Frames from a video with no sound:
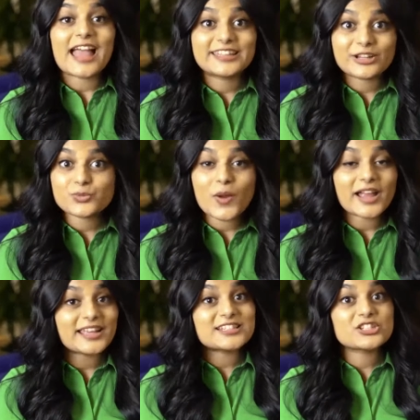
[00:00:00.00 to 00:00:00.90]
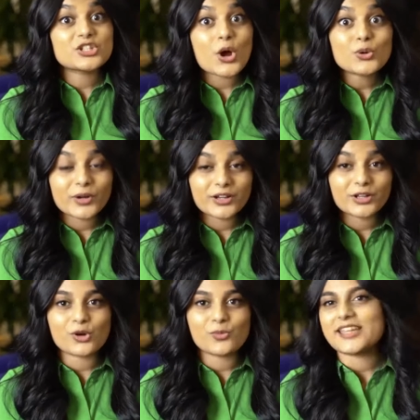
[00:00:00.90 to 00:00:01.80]
here's why it's so
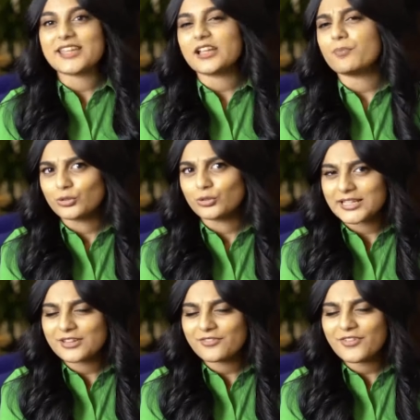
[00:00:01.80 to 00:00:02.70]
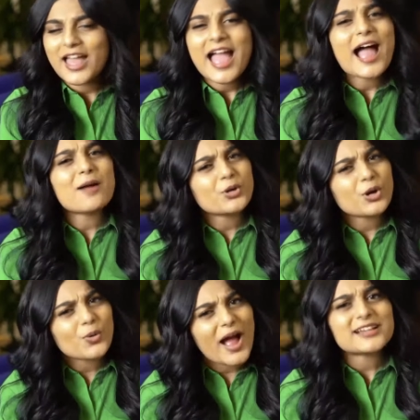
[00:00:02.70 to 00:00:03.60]
critical we take a progressive and
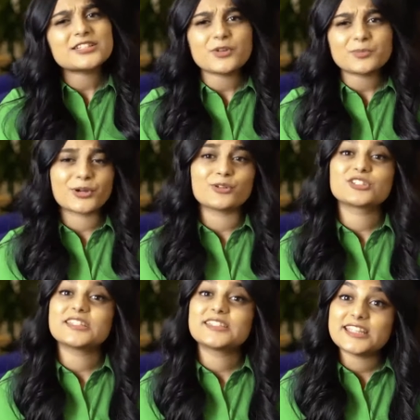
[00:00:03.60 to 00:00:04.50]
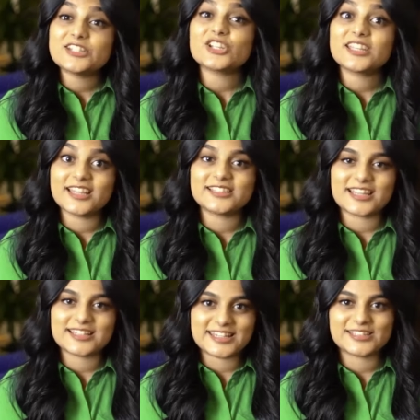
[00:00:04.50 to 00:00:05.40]
proactive approach to teaching kids
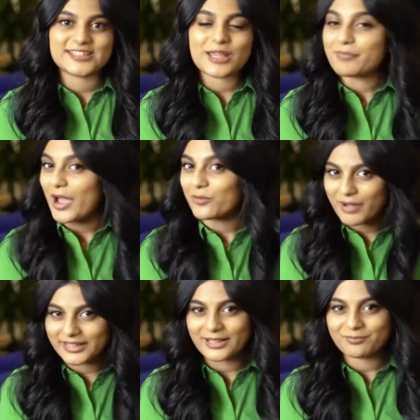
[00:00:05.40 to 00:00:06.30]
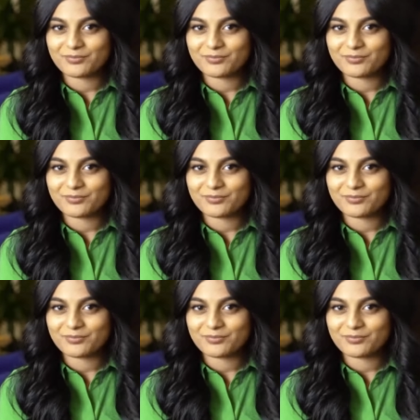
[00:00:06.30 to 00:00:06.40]
and teens about money.